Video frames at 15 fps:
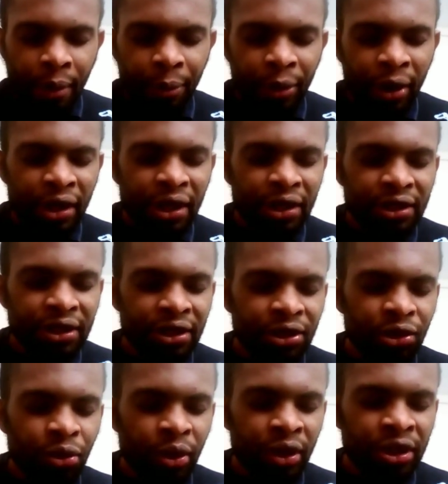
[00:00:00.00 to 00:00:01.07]
I pray these
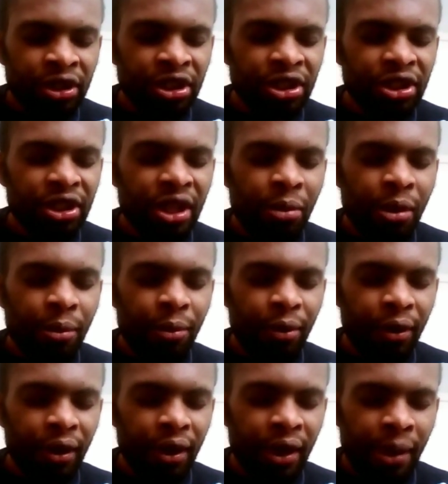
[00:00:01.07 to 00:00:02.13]
things all in Jesus name we
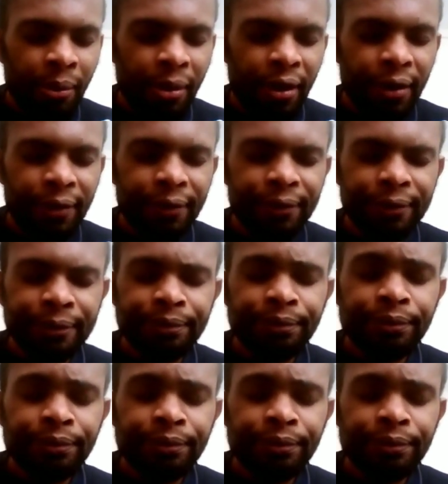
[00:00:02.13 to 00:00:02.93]
pray amen